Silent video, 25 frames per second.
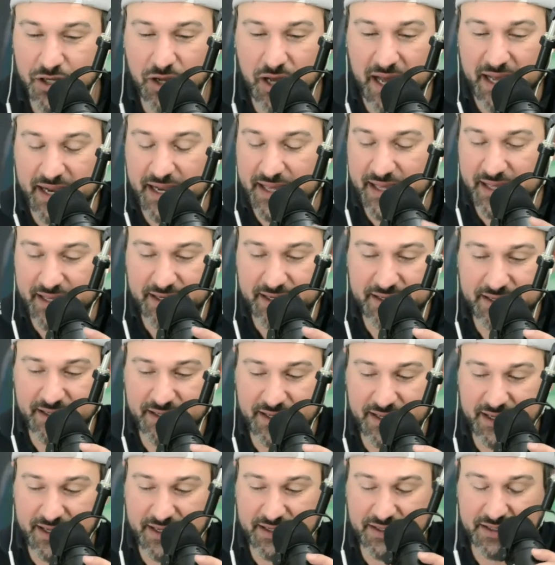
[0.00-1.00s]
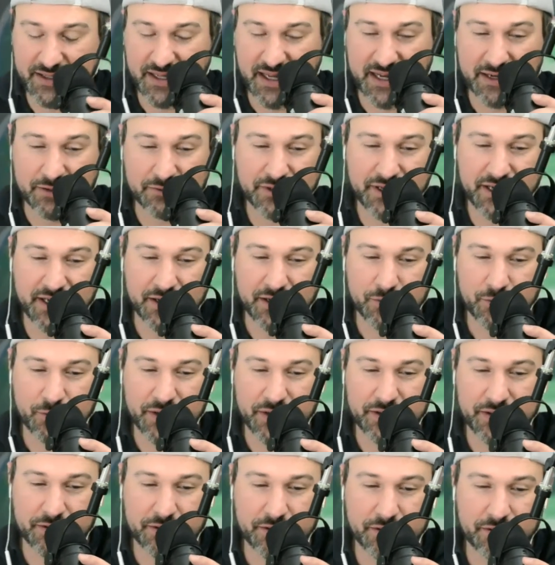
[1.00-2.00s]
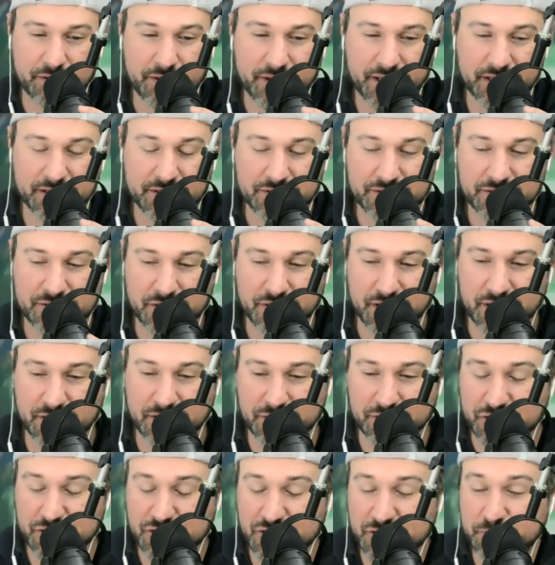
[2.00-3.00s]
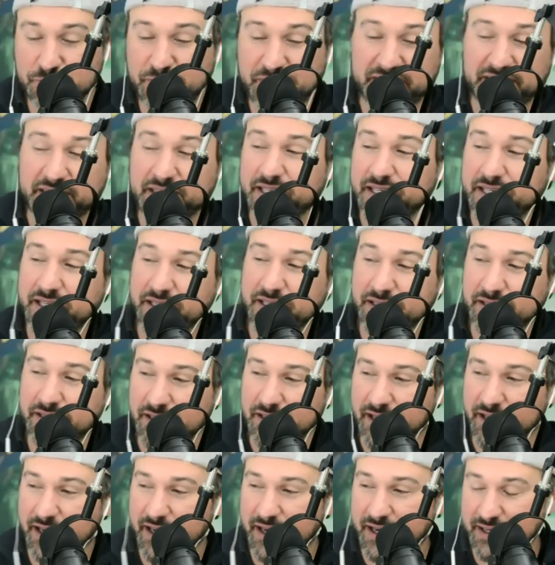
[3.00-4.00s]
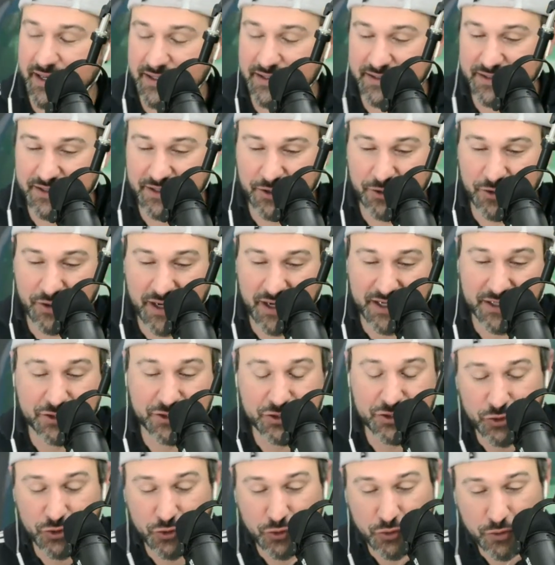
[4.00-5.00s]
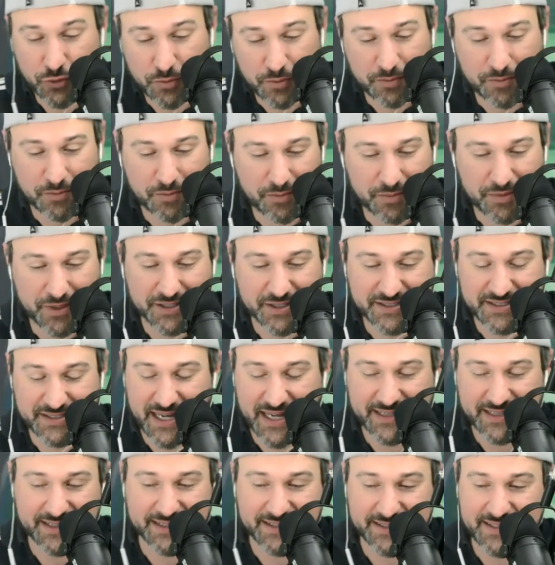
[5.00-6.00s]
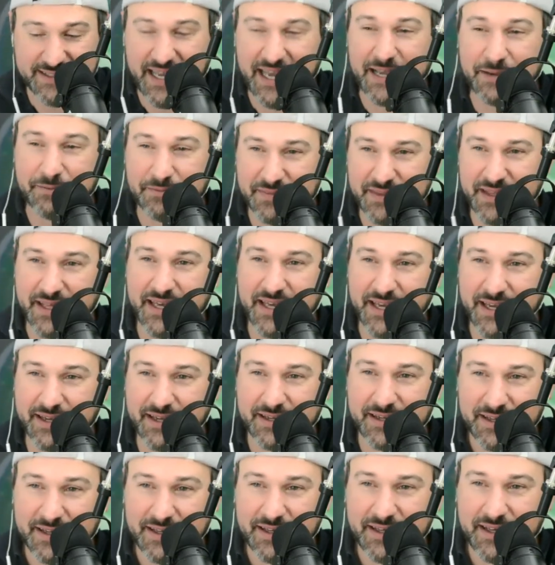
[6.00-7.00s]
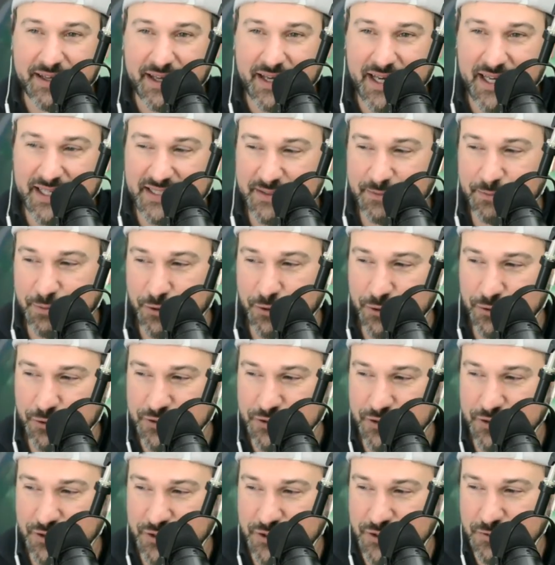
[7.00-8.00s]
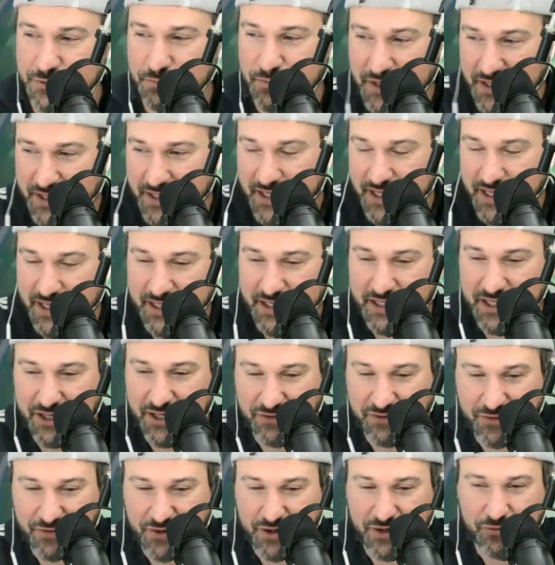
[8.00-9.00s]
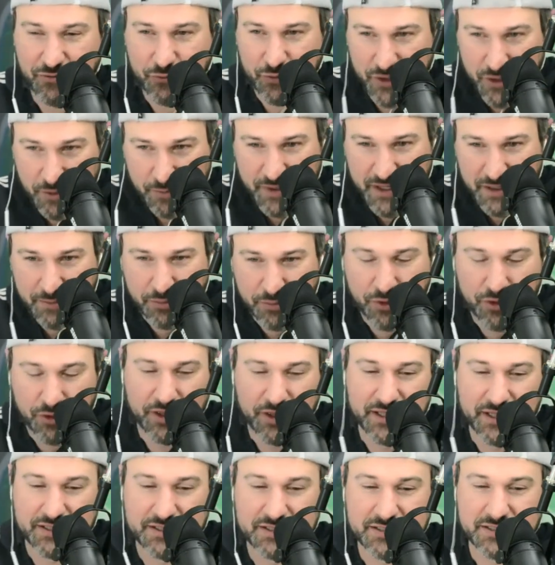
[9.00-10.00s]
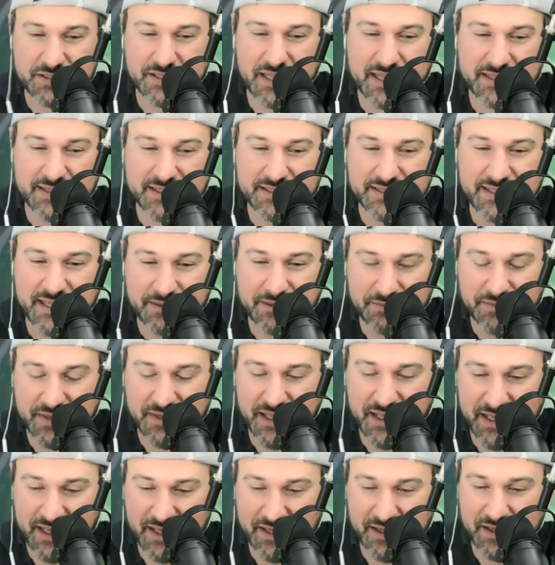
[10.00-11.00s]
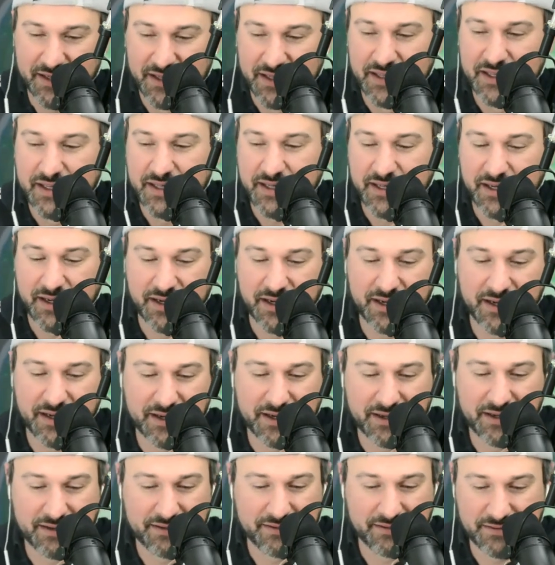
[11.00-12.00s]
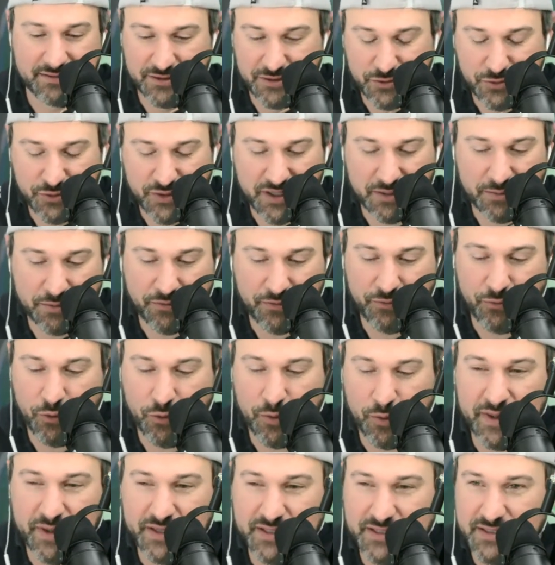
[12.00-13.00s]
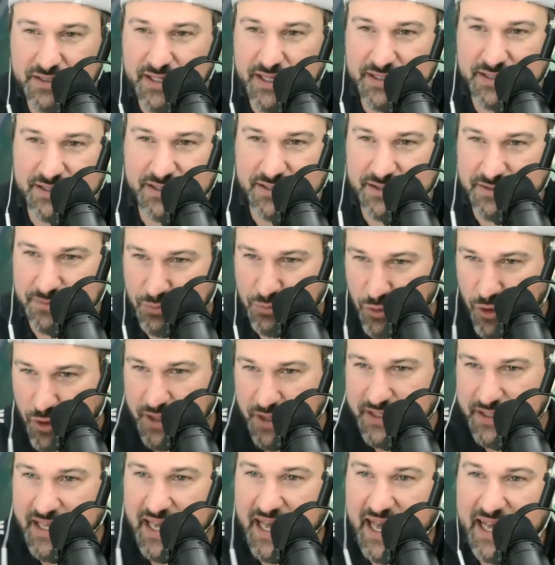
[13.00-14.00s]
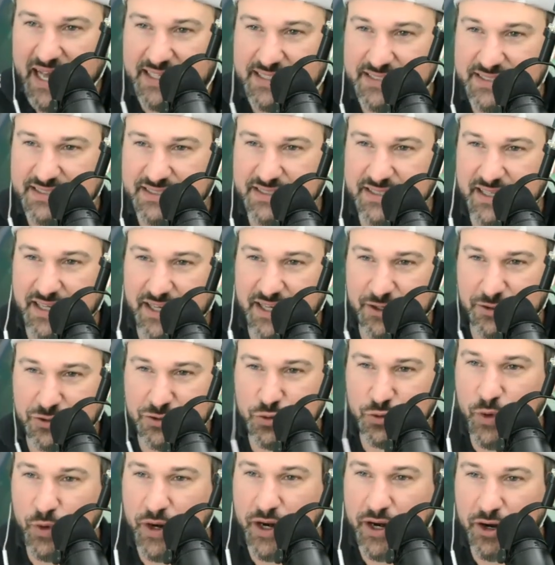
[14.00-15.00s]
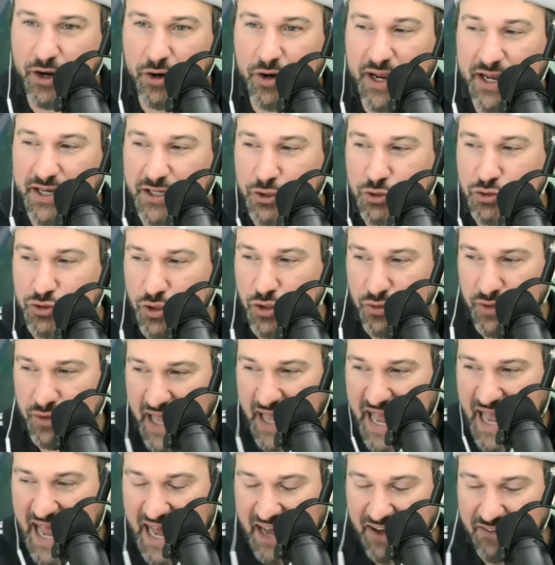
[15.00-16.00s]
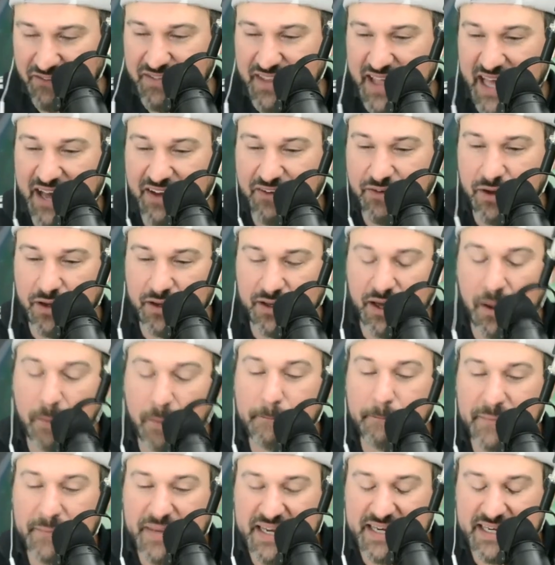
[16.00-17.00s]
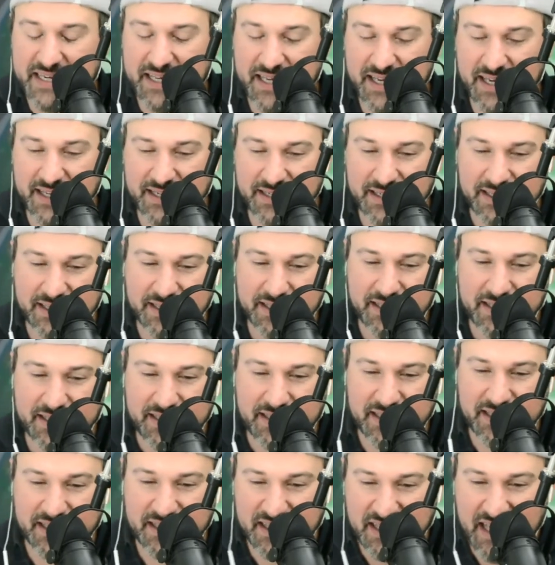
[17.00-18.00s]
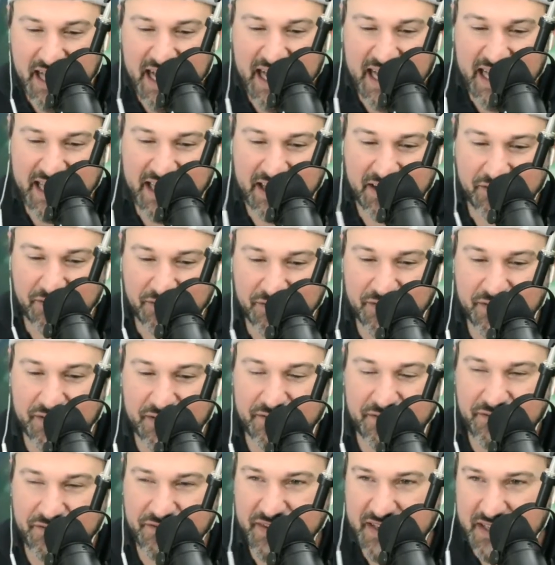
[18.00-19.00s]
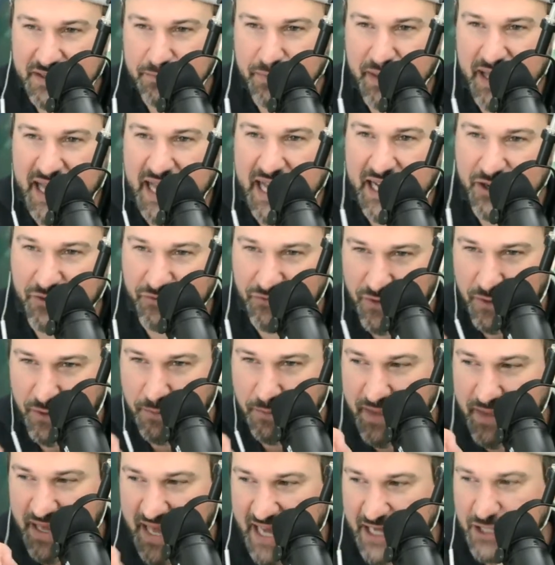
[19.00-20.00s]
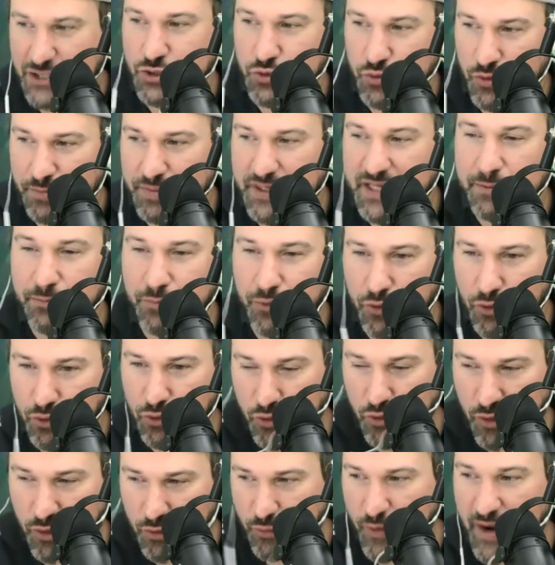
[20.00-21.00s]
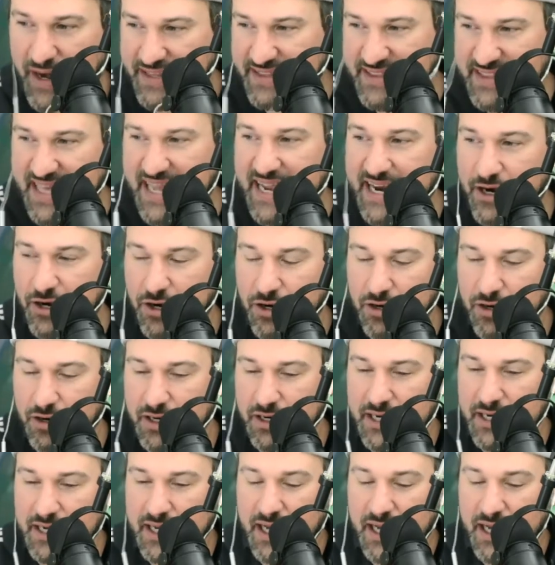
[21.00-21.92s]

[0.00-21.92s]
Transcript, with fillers: you know I, and and i don't care whether it's uh, just speaking and you're on a zoom mm-hmm. it's not the same thing right as opposed to speaking in front of real people it's right. not the same thing uh, doing a performance that's broadcast elsewhere and you don't have that immediate live feedback from right. actual people who are right there.